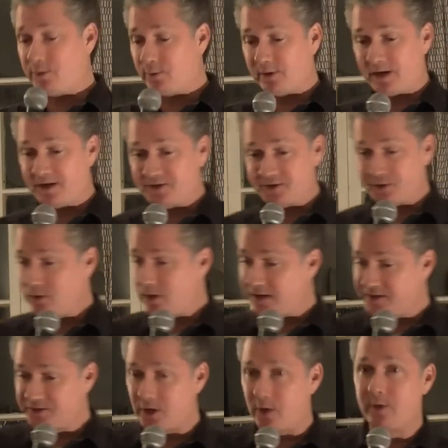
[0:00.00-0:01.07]
You were like, "Sir, I
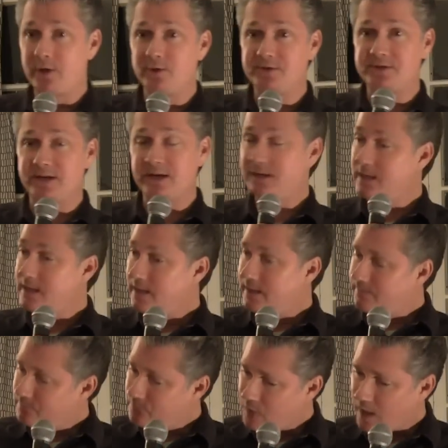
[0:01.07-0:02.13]
saw what you did.
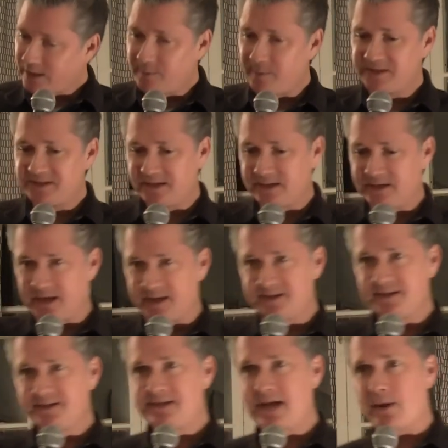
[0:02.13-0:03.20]
Not the best technique.
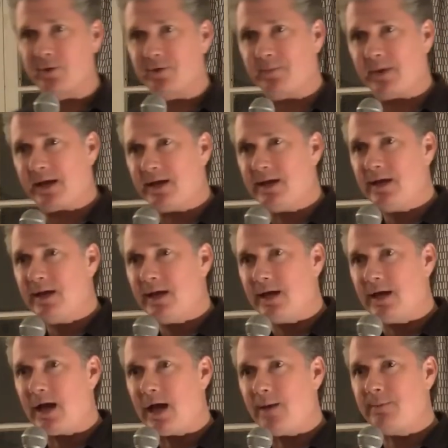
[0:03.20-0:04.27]
Sit down with me.
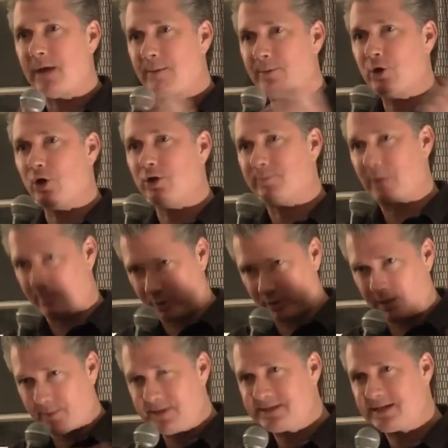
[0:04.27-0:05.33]
I'm a gold member.
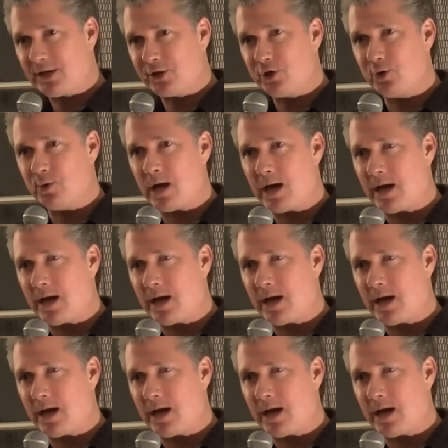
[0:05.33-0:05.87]
Let me tell you.